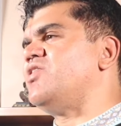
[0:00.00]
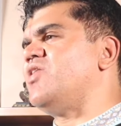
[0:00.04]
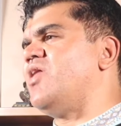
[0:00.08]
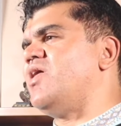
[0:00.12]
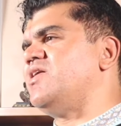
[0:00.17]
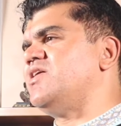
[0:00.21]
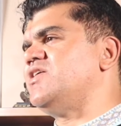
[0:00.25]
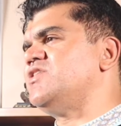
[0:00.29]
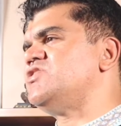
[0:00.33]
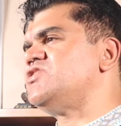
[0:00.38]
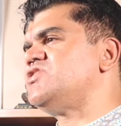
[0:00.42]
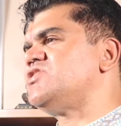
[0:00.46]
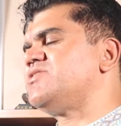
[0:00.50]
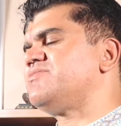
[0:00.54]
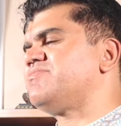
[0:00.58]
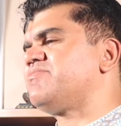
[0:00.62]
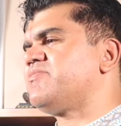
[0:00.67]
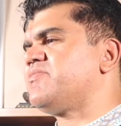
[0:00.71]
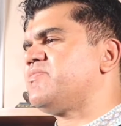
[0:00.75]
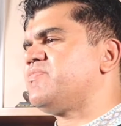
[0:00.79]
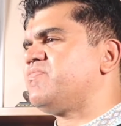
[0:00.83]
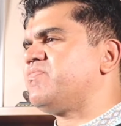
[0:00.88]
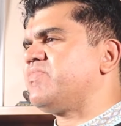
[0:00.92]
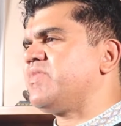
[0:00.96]
knowledge.
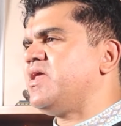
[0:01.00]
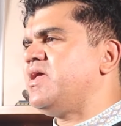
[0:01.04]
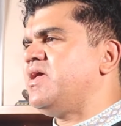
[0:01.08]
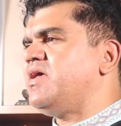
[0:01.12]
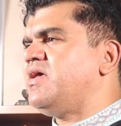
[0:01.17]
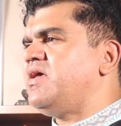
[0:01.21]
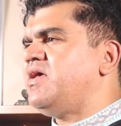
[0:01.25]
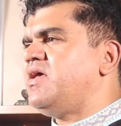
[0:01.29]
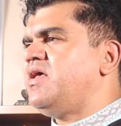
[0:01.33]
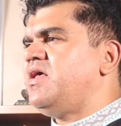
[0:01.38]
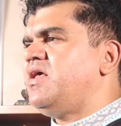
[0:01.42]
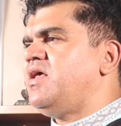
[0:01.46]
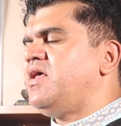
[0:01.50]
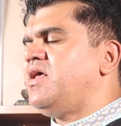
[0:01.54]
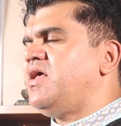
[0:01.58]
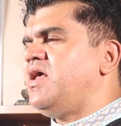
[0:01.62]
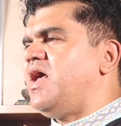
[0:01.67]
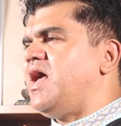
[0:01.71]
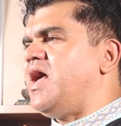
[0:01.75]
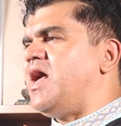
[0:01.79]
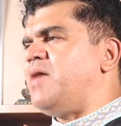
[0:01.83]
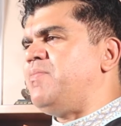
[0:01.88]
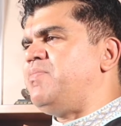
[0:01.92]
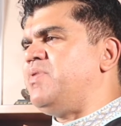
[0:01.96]

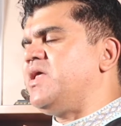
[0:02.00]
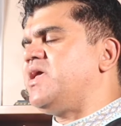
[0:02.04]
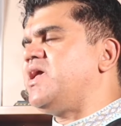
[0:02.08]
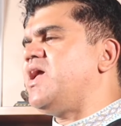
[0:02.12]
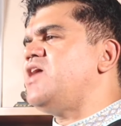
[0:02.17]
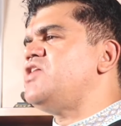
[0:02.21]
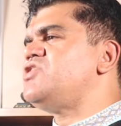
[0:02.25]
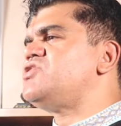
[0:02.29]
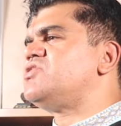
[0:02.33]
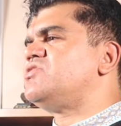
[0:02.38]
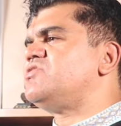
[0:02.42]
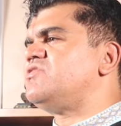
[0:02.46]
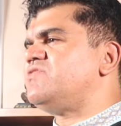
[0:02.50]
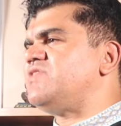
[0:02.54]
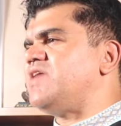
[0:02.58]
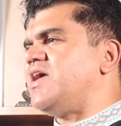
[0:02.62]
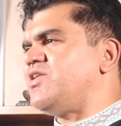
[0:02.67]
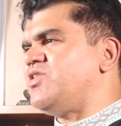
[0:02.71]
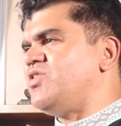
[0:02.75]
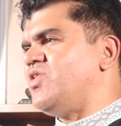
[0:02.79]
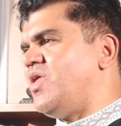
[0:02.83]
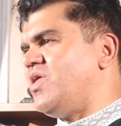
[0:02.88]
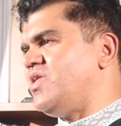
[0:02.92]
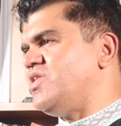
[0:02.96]
Application of
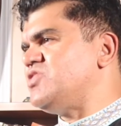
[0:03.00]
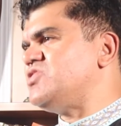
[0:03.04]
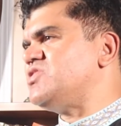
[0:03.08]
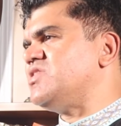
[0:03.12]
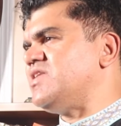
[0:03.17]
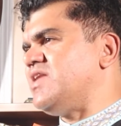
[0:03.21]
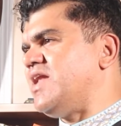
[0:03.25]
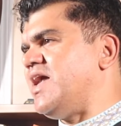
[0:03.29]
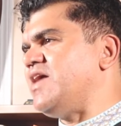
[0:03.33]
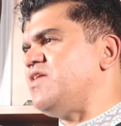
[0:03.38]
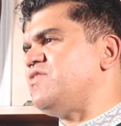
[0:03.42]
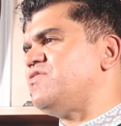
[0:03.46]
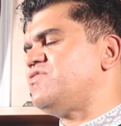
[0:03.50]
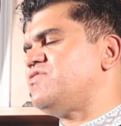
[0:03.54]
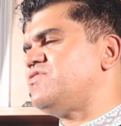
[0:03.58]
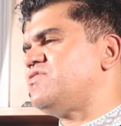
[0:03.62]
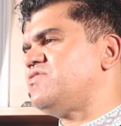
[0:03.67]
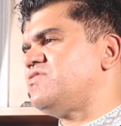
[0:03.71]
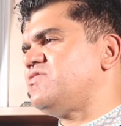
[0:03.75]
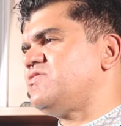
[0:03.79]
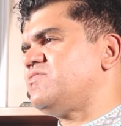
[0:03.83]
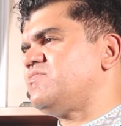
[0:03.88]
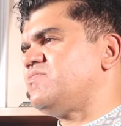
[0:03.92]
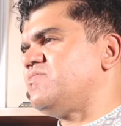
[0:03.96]
that knowledge in
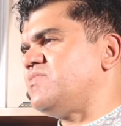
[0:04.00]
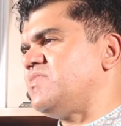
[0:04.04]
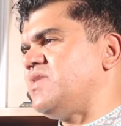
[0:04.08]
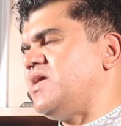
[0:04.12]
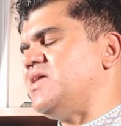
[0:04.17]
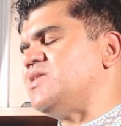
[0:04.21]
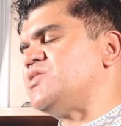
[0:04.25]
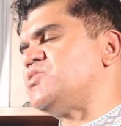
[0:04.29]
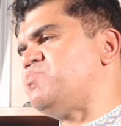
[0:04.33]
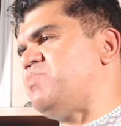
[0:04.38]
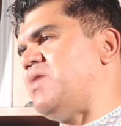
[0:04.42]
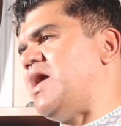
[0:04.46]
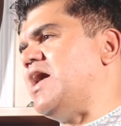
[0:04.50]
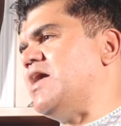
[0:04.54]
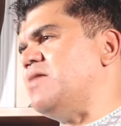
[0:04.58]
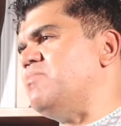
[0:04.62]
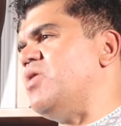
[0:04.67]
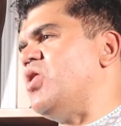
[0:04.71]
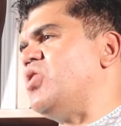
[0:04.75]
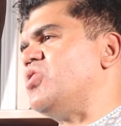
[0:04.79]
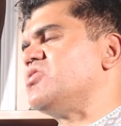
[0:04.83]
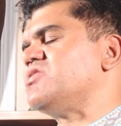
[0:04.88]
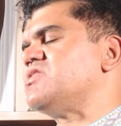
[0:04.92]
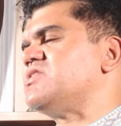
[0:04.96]
life is
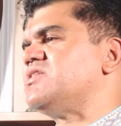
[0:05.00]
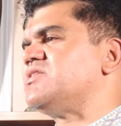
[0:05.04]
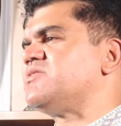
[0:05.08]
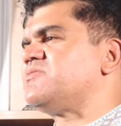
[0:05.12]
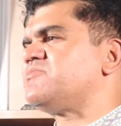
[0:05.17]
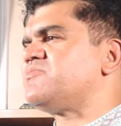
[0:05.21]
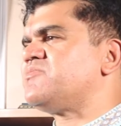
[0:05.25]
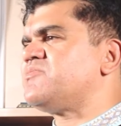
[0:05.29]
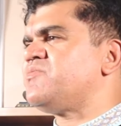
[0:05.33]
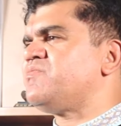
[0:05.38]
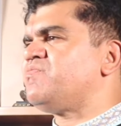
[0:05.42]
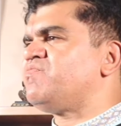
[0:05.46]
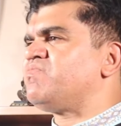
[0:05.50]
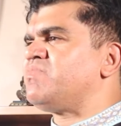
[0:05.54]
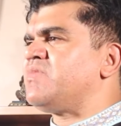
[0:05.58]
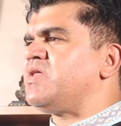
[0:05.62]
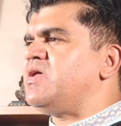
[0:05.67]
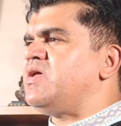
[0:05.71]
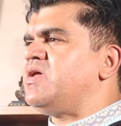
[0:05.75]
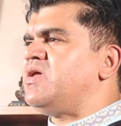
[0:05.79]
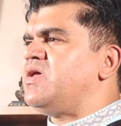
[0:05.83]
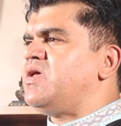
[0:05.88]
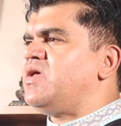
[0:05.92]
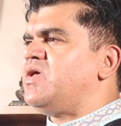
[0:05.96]
paramount.
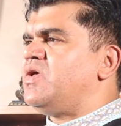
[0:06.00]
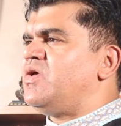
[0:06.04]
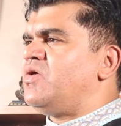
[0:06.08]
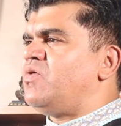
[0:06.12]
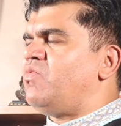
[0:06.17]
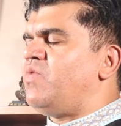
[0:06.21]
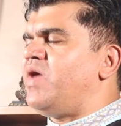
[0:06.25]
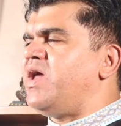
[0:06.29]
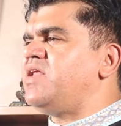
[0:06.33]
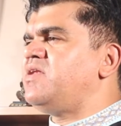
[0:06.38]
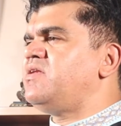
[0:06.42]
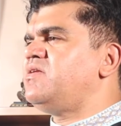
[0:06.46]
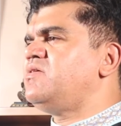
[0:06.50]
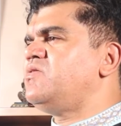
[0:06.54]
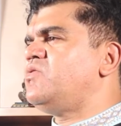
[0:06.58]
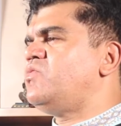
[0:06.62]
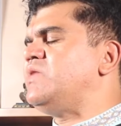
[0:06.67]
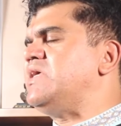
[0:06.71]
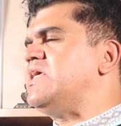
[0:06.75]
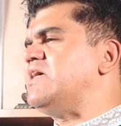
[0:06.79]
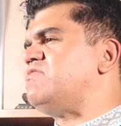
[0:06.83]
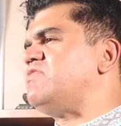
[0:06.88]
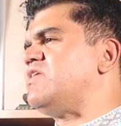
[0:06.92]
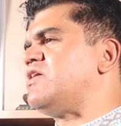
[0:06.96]
When
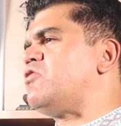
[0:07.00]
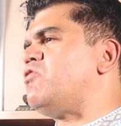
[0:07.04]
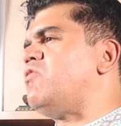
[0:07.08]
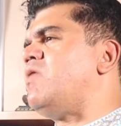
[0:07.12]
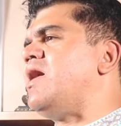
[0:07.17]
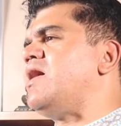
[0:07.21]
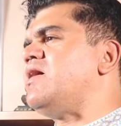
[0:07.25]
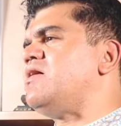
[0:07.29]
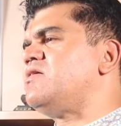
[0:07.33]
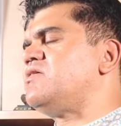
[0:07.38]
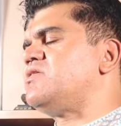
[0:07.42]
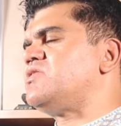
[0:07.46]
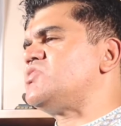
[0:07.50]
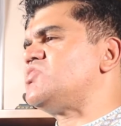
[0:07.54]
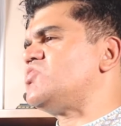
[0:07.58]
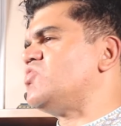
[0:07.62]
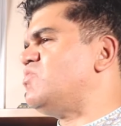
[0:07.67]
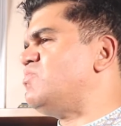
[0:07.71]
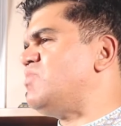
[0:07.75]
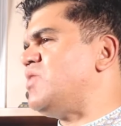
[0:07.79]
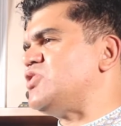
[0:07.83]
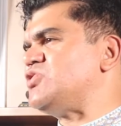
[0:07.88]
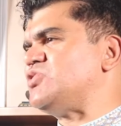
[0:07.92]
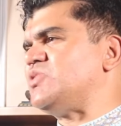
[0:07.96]
we have acquired
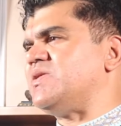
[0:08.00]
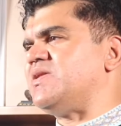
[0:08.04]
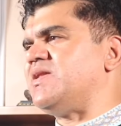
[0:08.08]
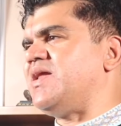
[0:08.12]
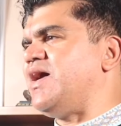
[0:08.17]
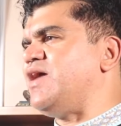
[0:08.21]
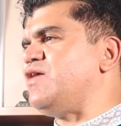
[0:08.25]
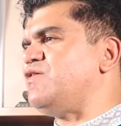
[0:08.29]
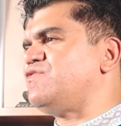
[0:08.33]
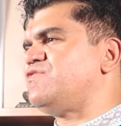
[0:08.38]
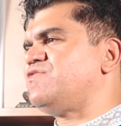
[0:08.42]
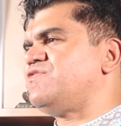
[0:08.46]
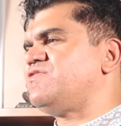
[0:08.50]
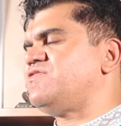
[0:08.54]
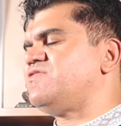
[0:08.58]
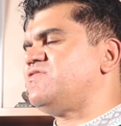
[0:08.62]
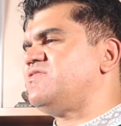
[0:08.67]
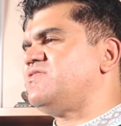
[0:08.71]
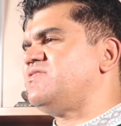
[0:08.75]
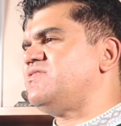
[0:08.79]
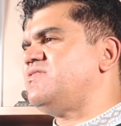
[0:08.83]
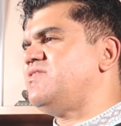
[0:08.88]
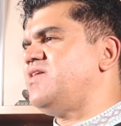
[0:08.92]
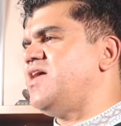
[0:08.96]
so much in life,
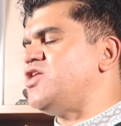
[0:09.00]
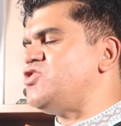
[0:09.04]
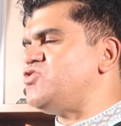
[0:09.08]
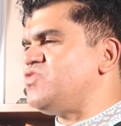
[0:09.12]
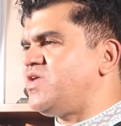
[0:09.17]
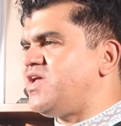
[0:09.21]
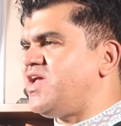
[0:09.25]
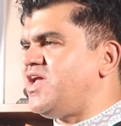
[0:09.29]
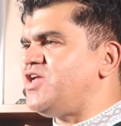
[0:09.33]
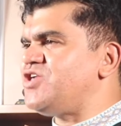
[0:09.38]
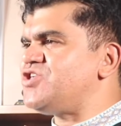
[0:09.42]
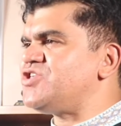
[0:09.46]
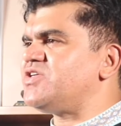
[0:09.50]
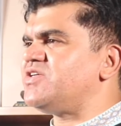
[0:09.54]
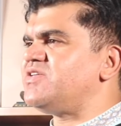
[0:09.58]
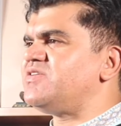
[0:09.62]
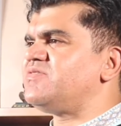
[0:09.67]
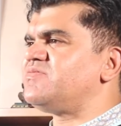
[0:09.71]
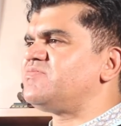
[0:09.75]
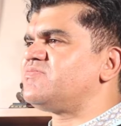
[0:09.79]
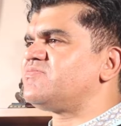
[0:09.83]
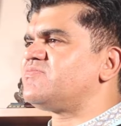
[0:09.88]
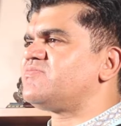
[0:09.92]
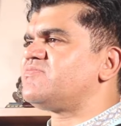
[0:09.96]

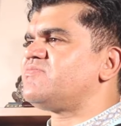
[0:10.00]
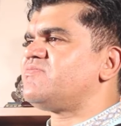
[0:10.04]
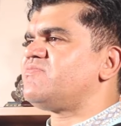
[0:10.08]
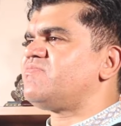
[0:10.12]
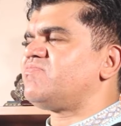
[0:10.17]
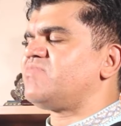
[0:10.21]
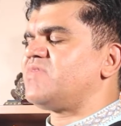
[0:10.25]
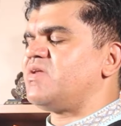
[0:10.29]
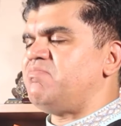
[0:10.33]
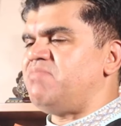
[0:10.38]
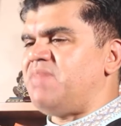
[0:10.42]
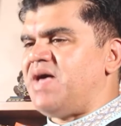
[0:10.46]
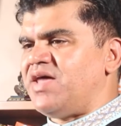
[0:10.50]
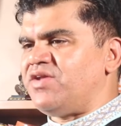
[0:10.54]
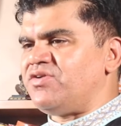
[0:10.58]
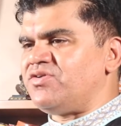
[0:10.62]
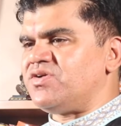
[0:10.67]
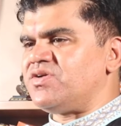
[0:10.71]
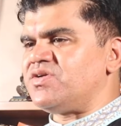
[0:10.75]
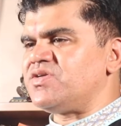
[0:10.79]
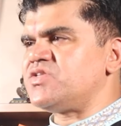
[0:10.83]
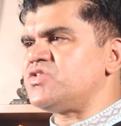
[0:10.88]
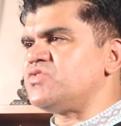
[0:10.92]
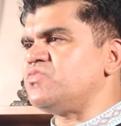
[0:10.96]
education,
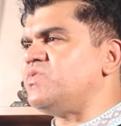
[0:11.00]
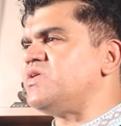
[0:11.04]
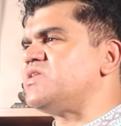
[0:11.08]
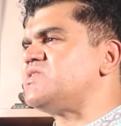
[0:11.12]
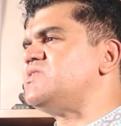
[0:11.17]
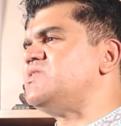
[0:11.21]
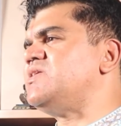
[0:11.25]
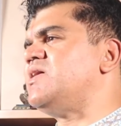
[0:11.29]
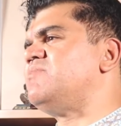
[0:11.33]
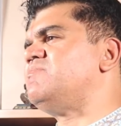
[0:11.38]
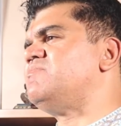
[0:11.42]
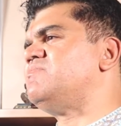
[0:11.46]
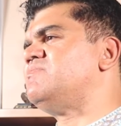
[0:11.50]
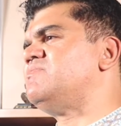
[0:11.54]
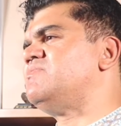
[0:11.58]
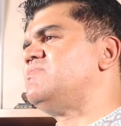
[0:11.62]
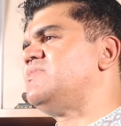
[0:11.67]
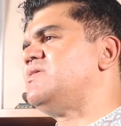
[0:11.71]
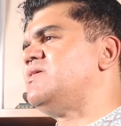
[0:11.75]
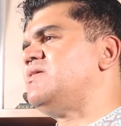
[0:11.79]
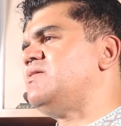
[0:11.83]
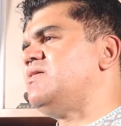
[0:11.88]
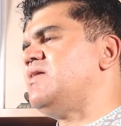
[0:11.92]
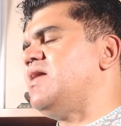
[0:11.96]
manners, wisdom,
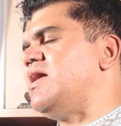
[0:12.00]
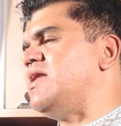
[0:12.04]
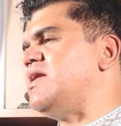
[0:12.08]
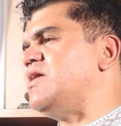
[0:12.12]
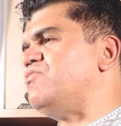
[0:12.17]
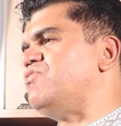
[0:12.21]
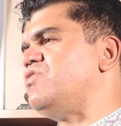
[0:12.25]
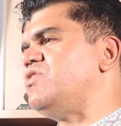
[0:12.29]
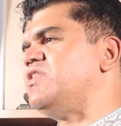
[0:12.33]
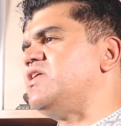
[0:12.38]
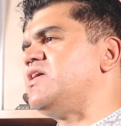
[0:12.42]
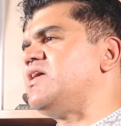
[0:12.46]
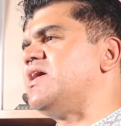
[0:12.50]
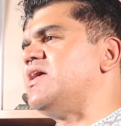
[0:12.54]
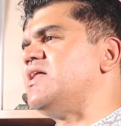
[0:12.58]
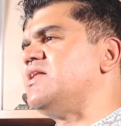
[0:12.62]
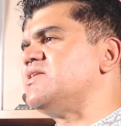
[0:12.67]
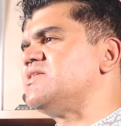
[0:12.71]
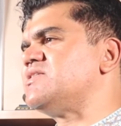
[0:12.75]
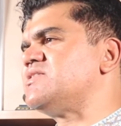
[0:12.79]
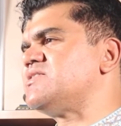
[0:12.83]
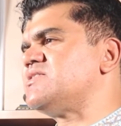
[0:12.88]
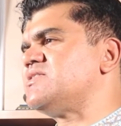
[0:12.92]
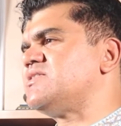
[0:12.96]
and everything
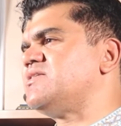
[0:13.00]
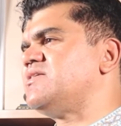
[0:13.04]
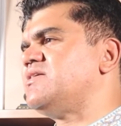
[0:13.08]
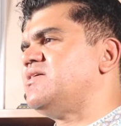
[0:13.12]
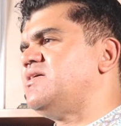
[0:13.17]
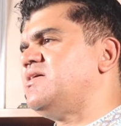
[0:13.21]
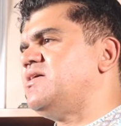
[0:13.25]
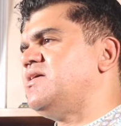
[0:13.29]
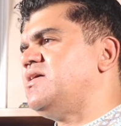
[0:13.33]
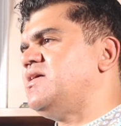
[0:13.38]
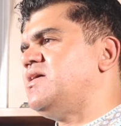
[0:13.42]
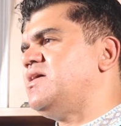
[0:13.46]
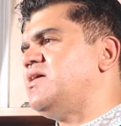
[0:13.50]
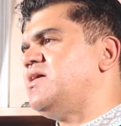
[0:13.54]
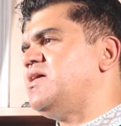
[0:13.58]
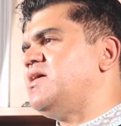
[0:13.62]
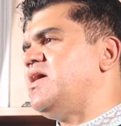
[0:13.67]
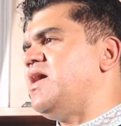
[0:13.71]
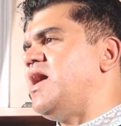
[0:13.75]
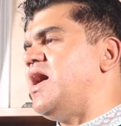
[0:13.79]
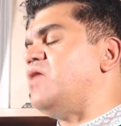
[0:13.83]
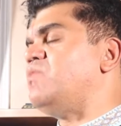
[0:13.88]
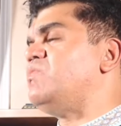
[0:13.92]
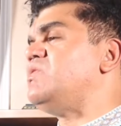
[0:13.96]
else, and